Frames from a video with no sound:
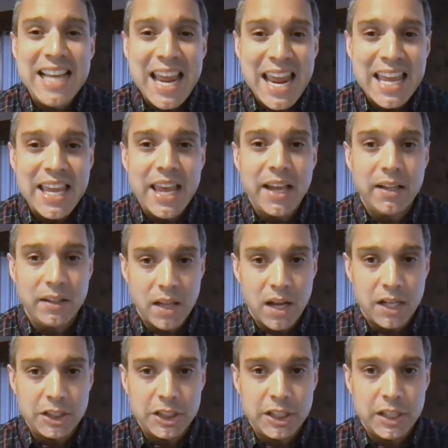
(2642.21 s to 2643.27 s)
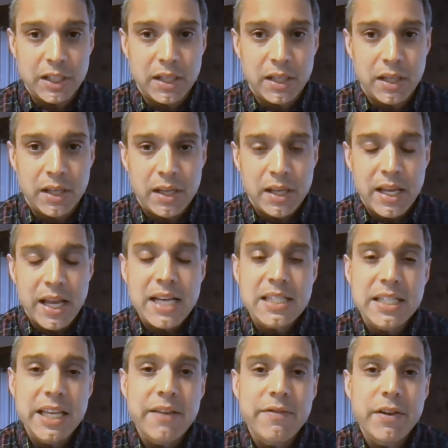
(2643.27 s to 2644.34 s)
taking logic
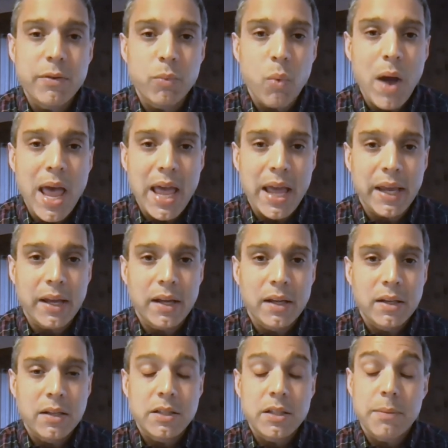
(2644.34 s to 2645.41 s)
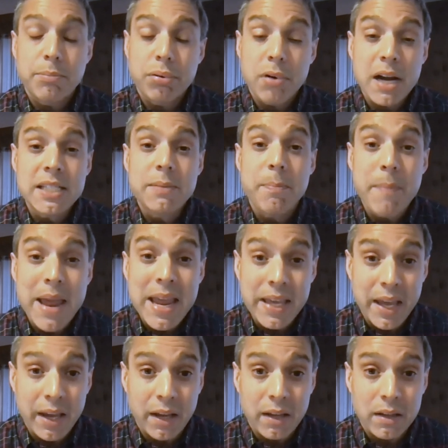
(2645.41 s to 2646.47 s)
has given way to price
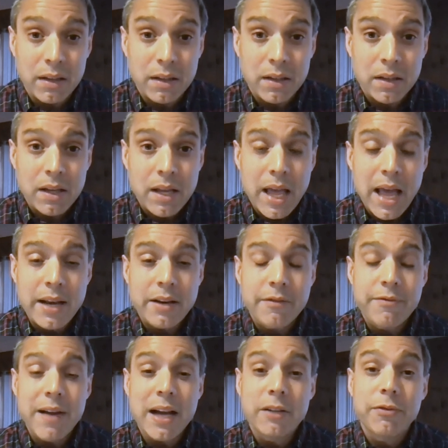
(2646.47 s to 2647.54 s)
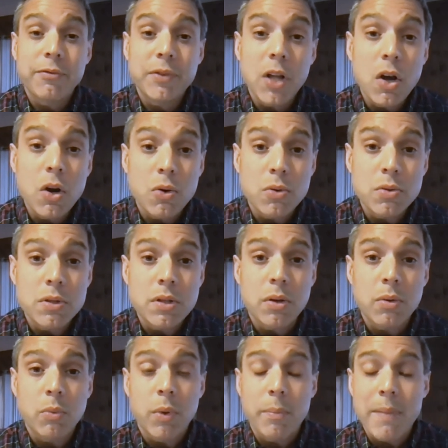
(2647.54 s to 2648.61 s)
making. And in fact, flows
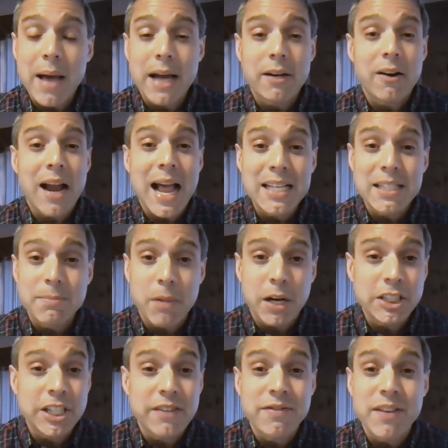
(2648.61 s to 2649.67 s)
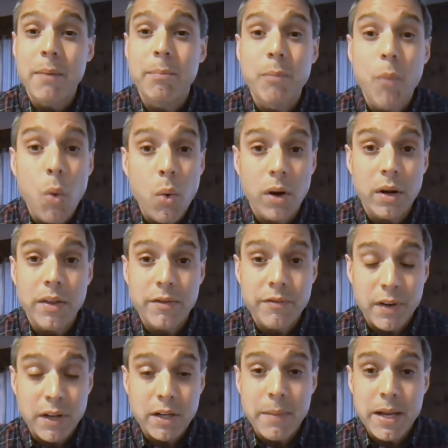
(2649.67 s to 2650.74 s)
will matter as much, if not more, than
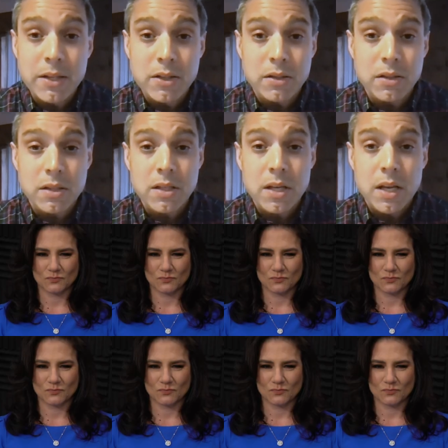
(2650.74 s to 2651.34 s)
fundamentals.